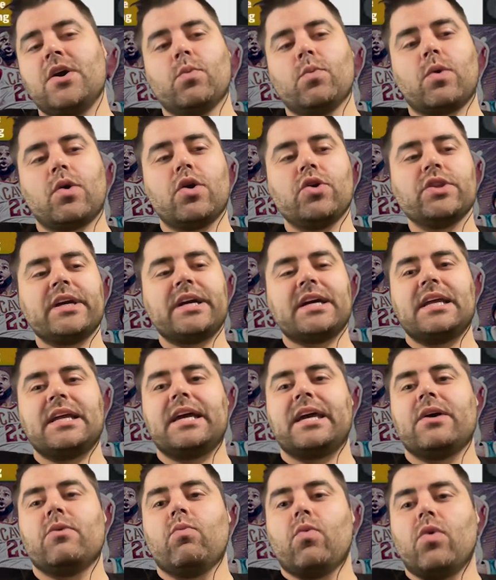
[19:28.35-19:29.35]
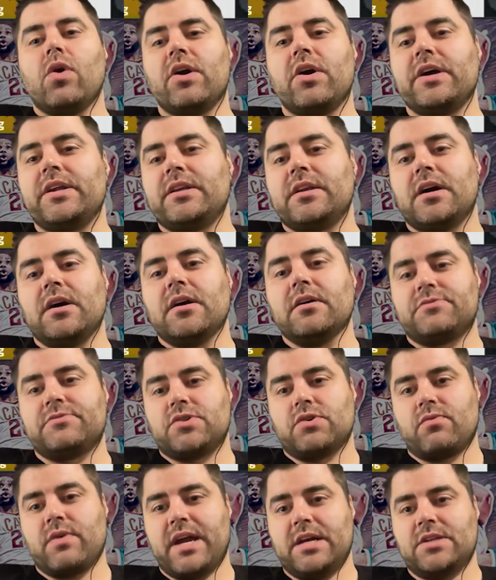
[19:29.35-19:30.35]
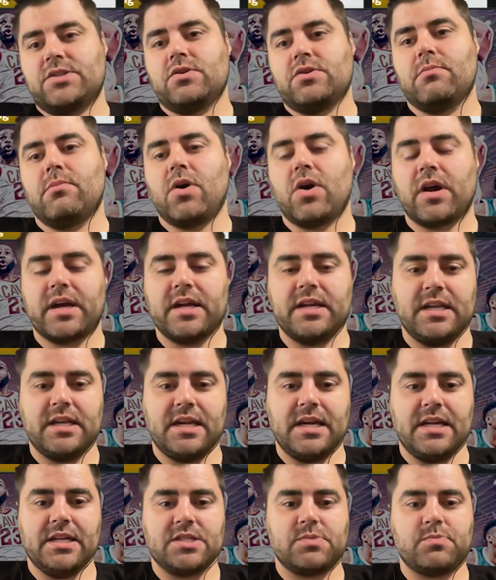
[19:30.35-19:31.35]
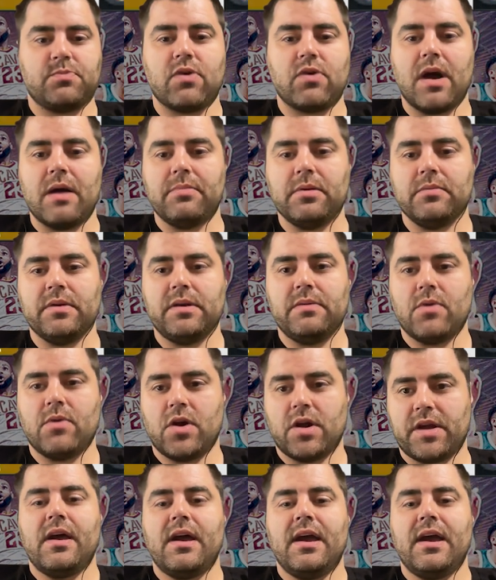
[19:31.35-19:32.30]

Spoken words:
We're only going to get one of Durant or Markkanen, and it's probably Markkanen.